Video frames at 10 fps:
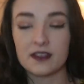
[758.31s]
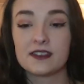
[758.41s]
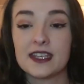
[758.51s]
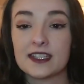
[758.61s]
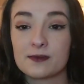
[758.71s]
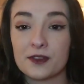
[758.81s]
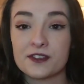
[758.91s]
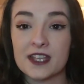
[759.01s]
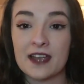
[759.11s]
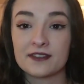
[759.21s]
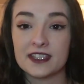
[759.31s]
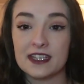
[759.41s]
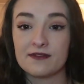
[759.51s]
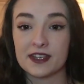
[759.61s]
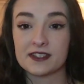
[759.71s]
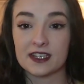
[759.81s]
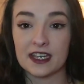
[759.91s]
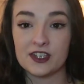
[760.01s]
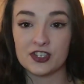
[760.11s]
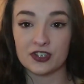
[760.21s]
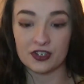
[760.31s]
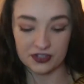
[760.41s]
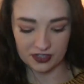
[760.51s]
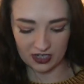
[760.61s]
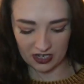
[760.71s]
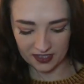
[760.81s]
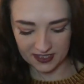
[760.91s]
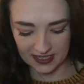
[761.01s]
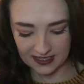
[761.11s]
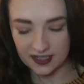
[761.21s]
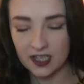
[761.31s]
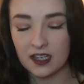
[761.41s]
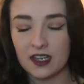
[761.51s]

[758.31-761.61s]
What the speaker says: 6 months after the investigation started,